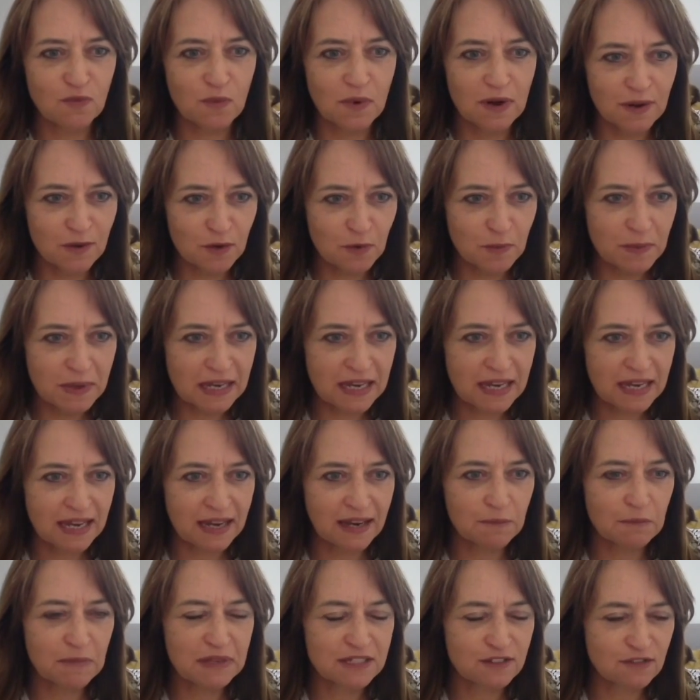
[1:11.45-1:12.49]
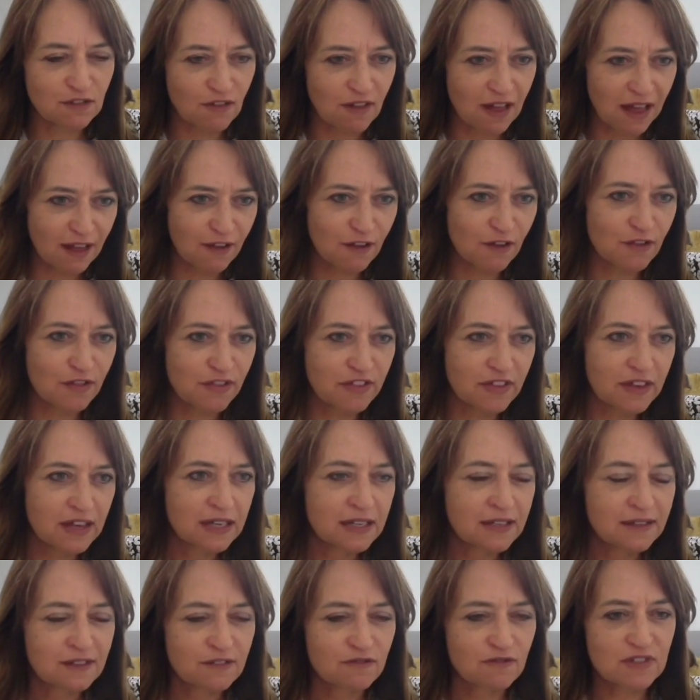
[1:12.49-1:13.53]
well-being, mental health,
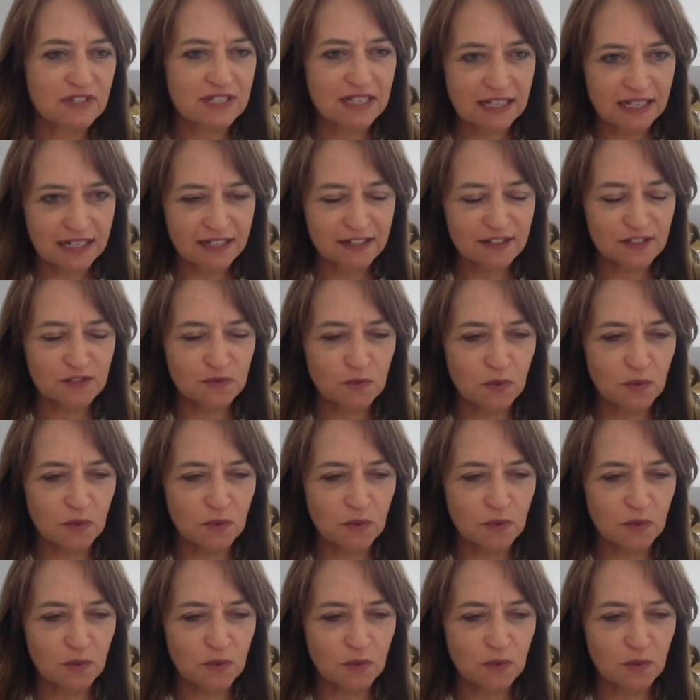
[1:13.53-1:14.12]
resilience.